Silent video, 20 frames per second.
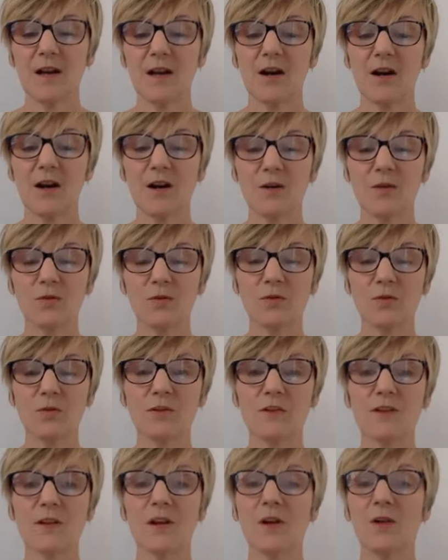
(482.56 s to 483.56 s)

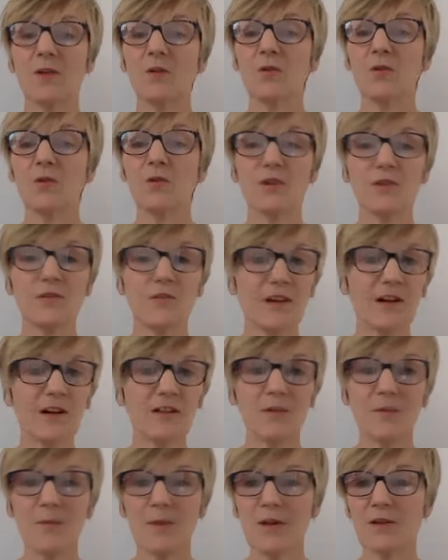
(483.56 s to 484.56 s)
hold all of
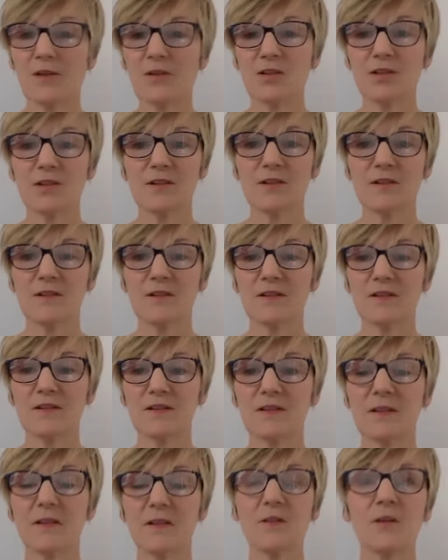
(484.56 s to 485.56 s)
our emotions.
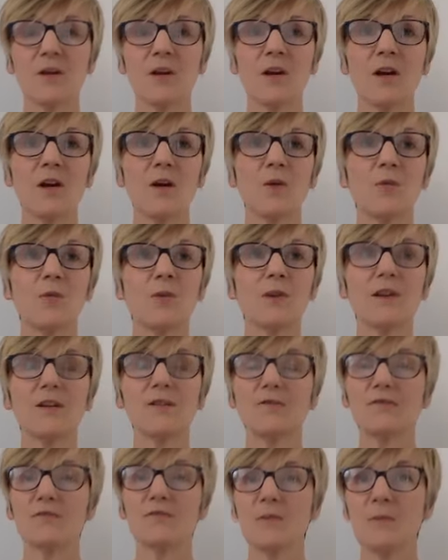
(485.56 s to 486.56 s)
So
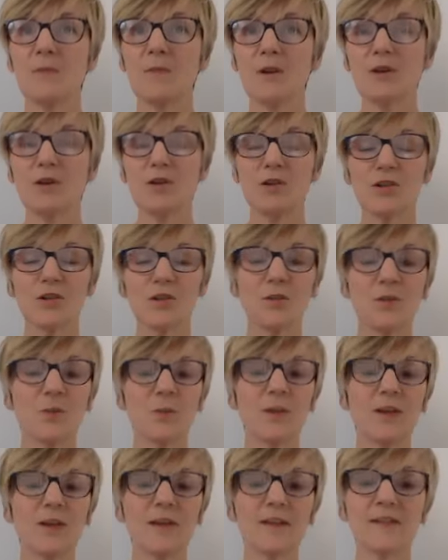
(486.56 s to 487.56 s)
whatever emotion
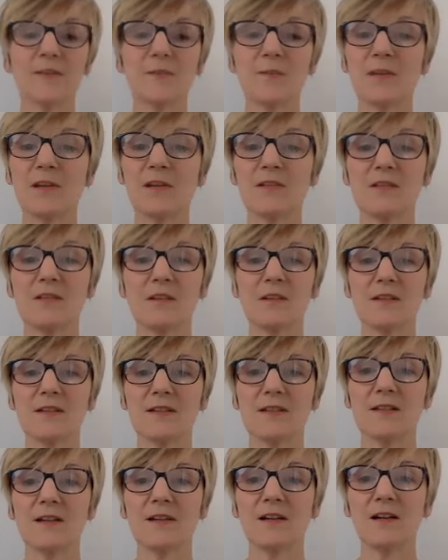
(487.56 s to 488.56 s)
we experience
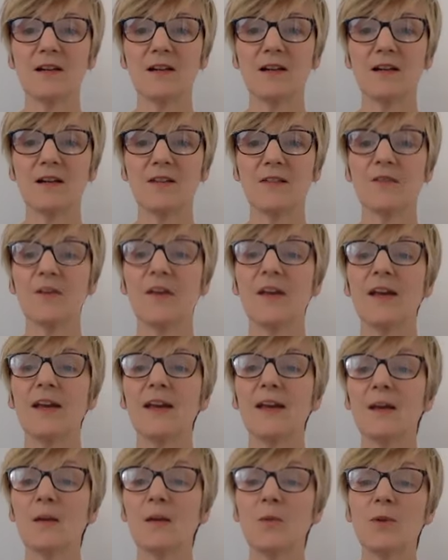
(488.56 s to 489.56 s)
in life,
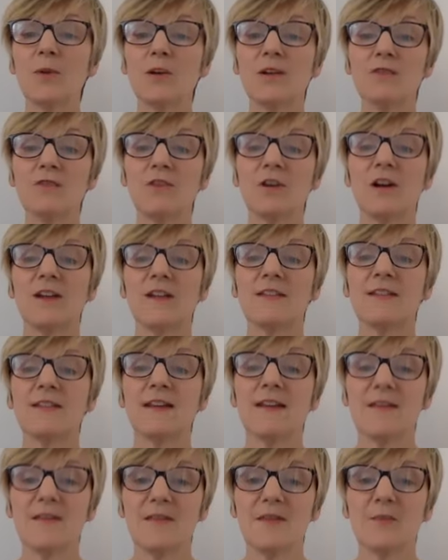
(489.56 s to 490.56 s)
it will arise
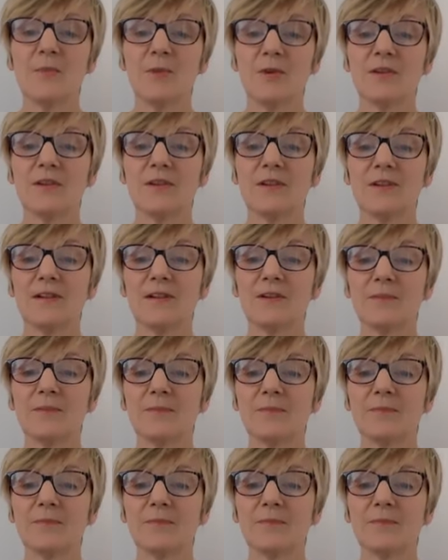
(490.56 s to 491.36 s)
in the body.